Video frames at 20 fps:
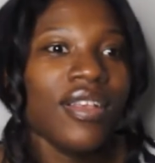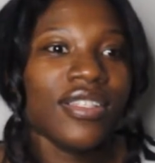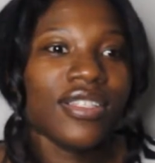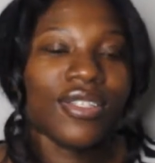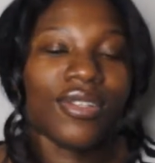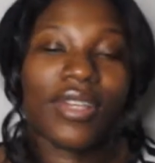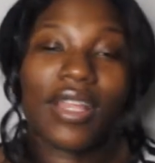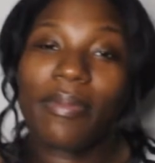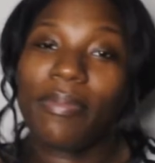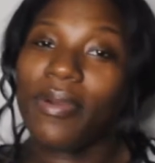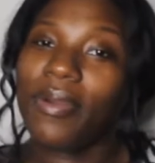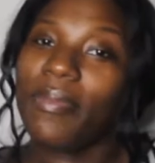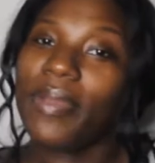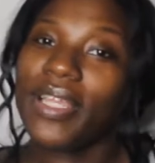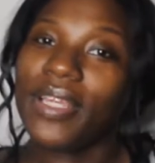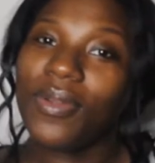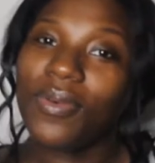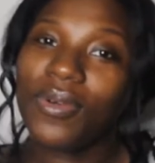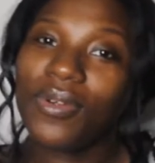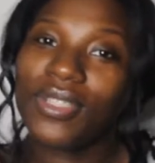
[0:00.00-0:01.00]
So they put
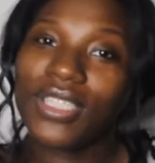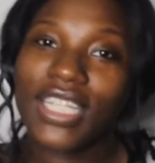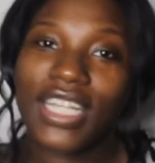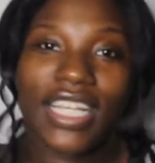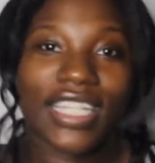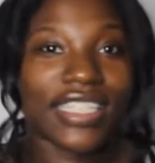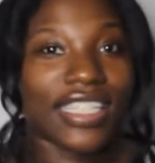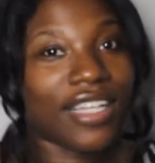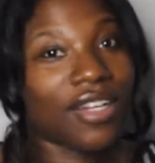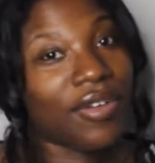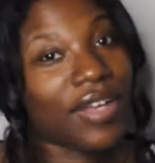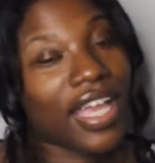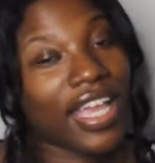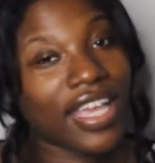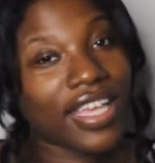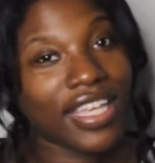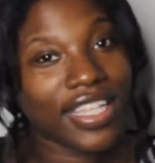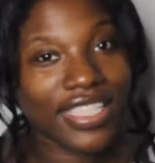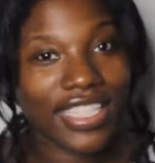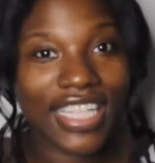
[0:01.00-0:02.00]
me in the wheelchair. They said,
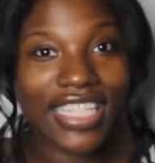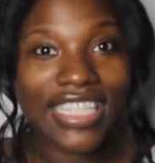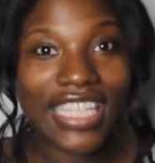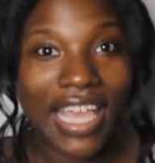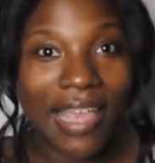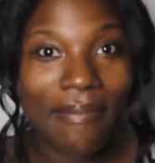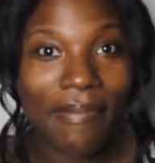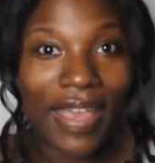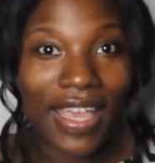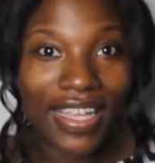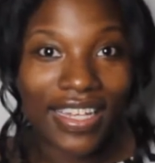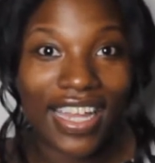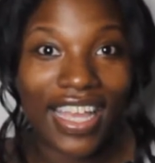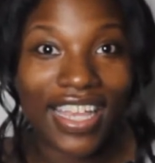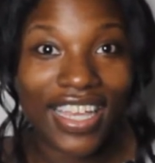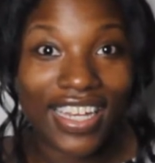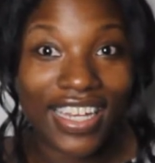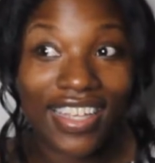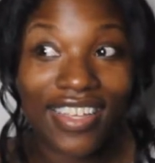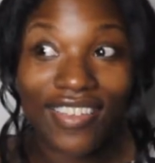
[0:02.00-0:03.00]
okay, your test came back
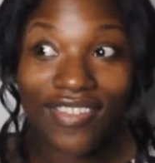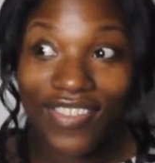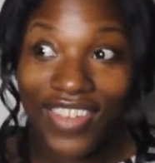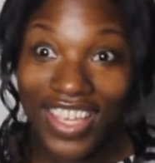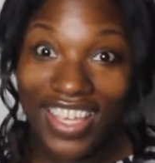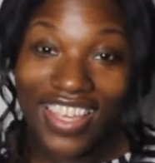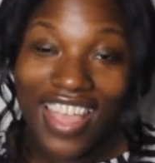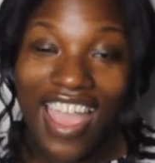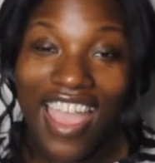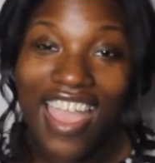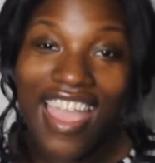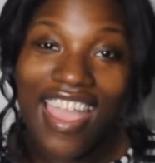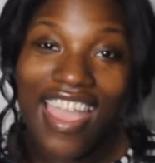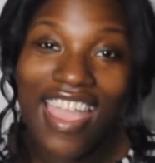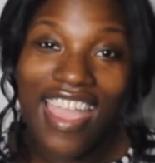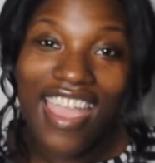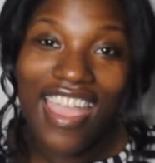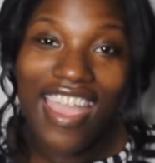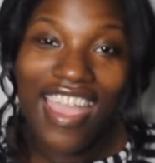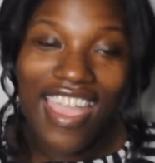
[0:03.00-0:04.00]
negative.
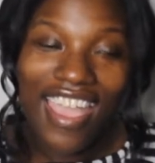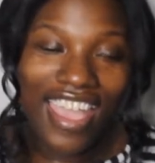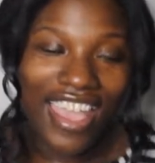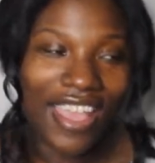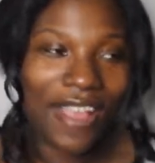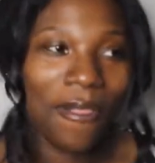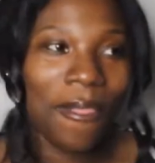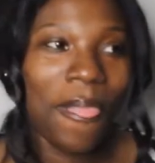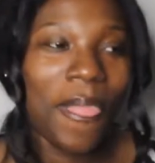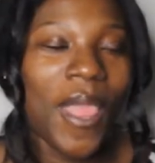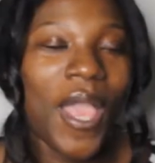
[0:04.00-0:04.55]
Yay!